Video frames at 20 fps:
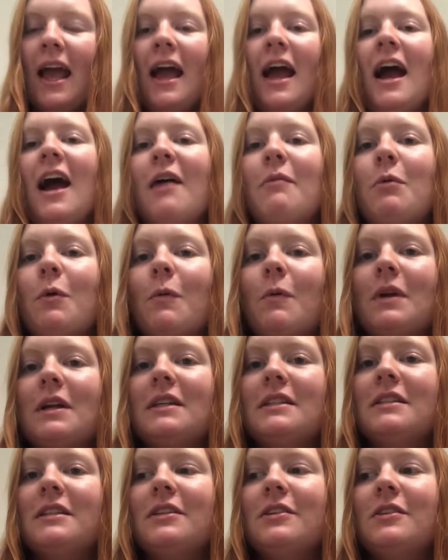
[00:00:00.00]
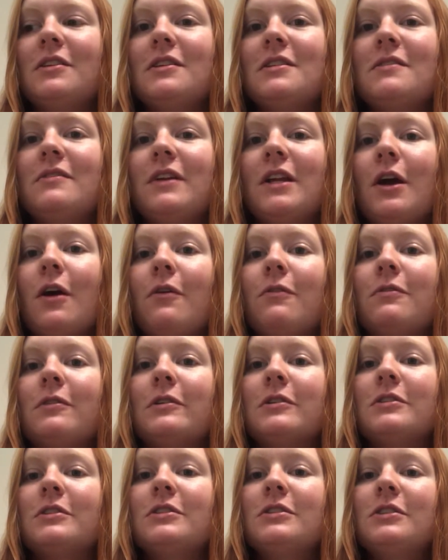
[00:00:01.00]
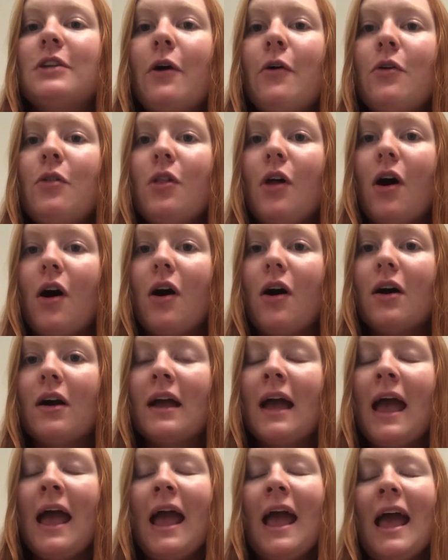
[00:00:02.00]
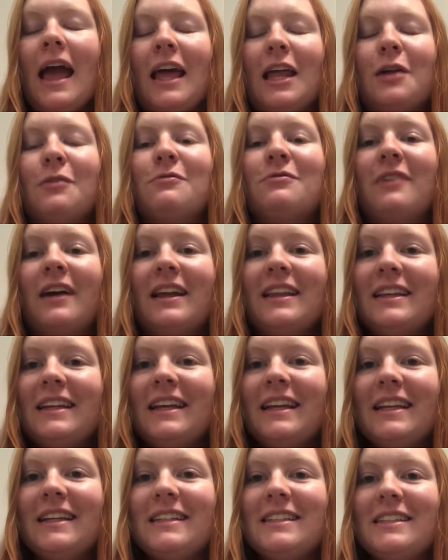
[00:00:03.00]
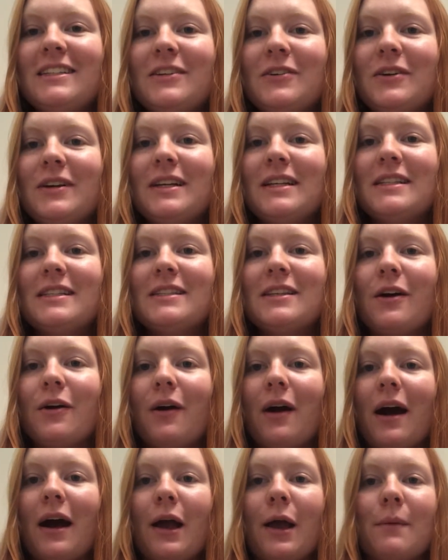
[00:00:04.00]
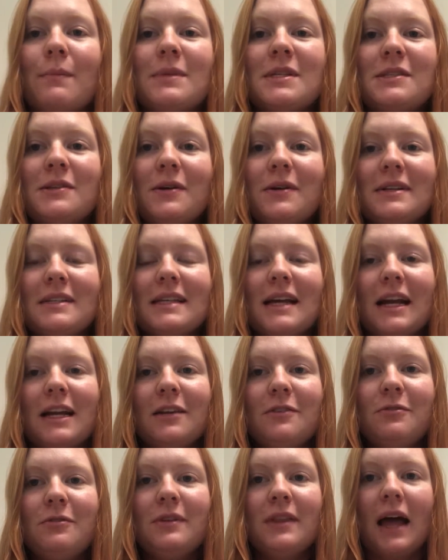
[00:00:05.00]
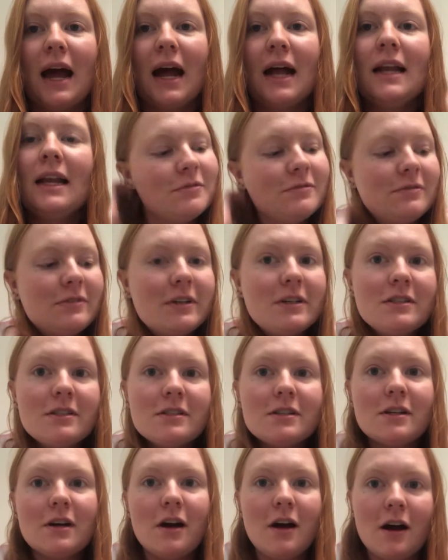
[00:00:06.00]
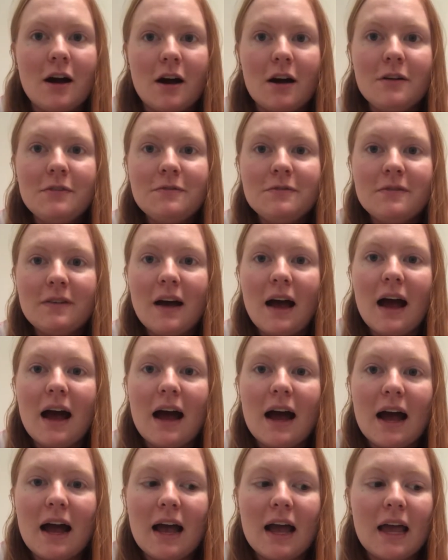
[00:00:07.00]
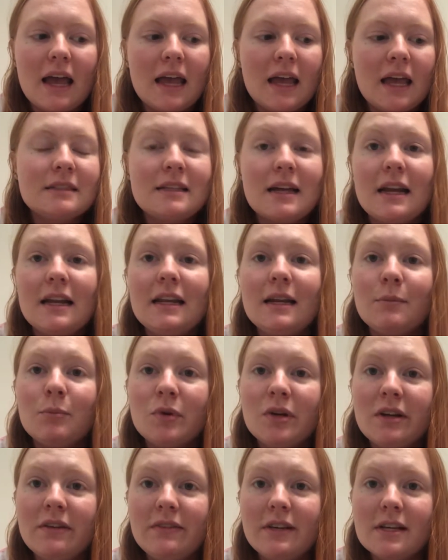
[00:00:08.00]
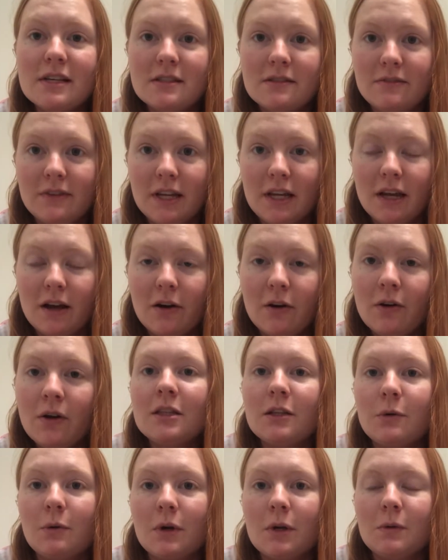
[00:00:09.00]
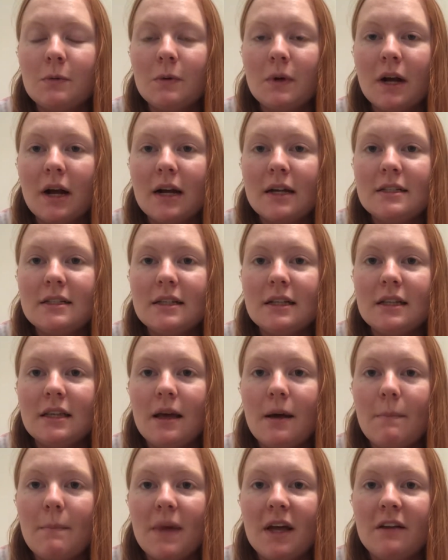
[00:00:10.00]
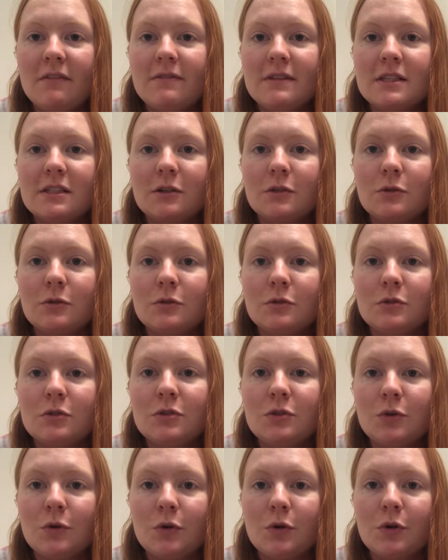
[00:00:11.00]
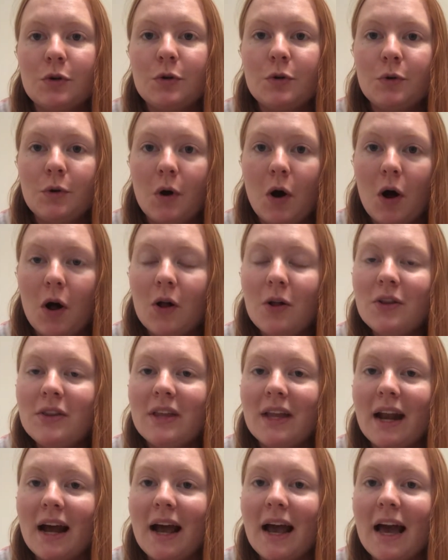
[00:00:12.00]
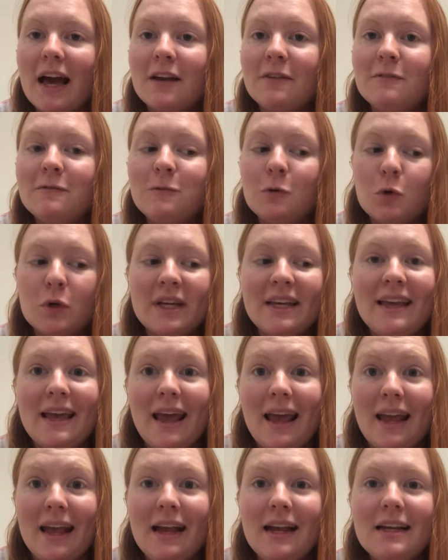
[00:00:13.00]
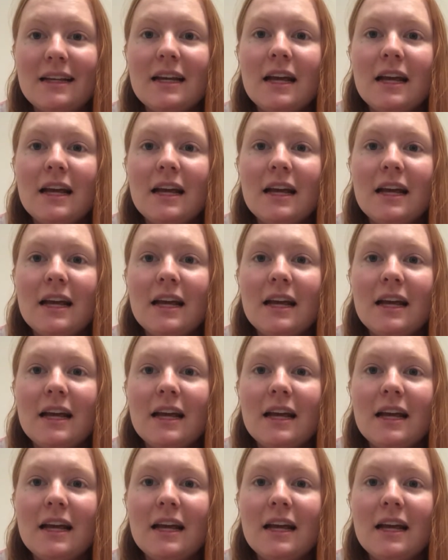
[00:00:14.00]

I've been wanting to do this video for so long and I'm finally getting to do it, so I am so excited for that. First off, I said in a previous video, the one where I did the metaphysical store crawl, that I had 48